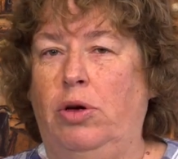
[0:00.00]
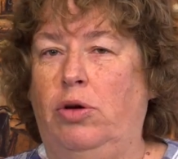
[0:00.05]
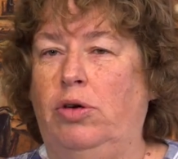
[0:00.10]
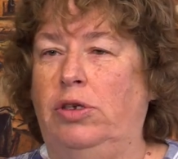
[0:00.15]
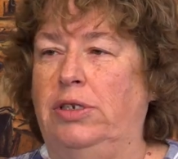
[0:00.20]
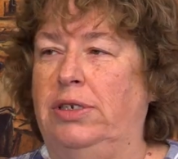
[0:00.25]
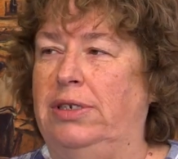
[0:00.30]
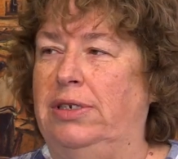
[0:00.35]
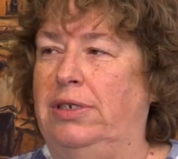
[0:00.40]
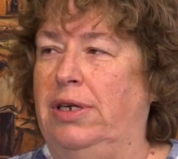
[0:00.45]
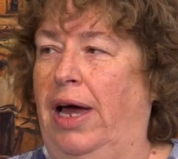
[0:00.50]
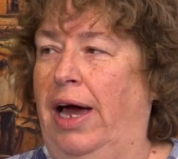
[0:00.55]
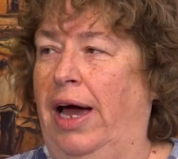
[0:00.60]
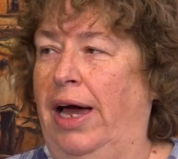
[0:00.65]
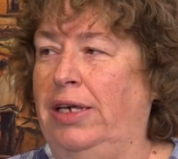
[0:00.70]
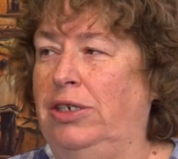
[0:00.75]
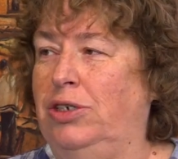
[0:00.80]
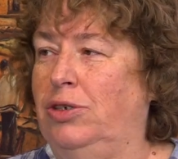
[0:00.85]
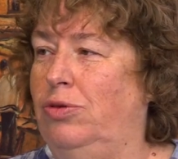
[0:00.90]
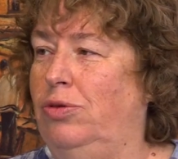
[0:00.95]
Because
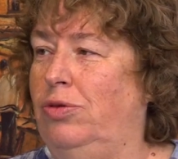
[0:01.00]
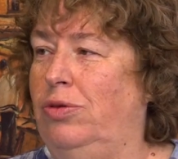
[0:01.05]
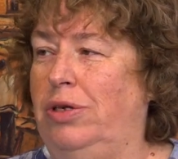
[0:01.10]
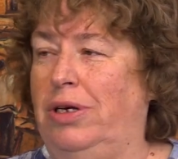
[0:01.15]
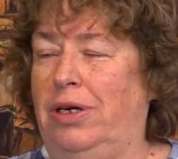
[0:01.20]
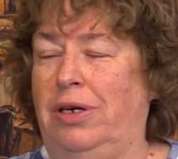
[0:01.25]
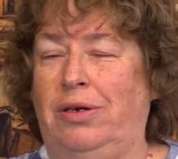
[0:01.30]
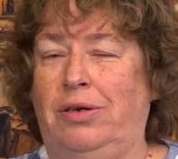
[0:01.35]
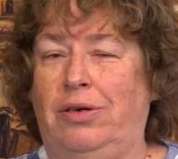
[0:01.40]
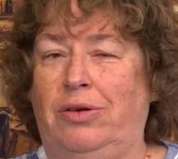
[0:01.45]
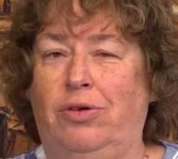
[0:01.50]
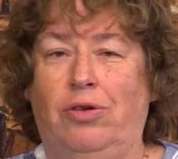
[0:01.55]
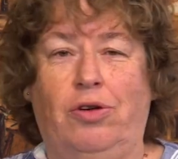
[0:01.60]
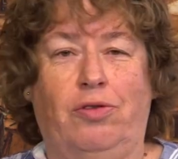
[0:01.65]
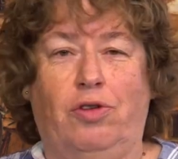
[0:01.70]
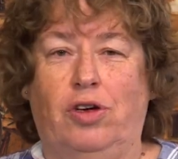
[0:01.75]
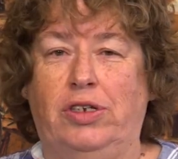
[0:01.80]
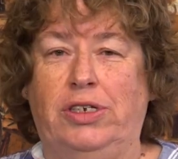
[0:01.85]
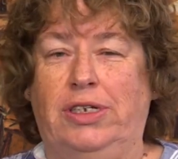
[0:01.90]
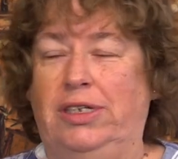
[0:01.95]
high school and
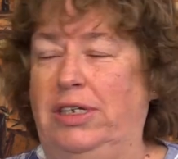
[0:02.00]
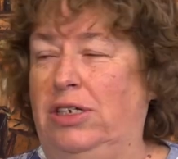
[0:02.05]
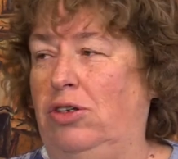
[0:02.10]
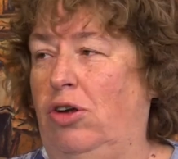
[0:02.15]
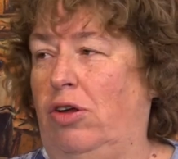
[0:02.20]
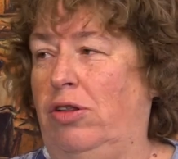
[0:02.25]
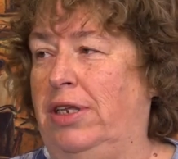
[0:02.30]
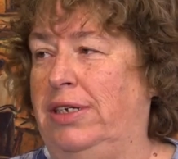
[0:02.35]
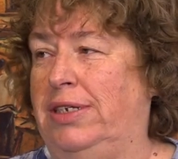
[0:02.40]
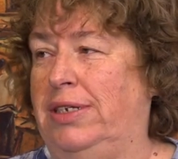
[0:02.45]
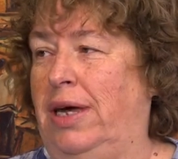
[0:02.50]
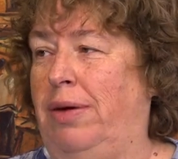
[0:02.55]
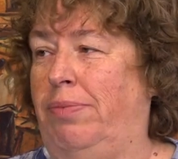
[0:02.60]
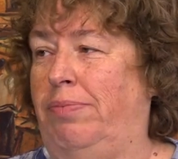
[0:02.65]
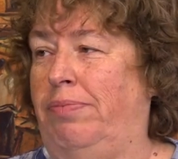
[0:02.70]
university is not the same.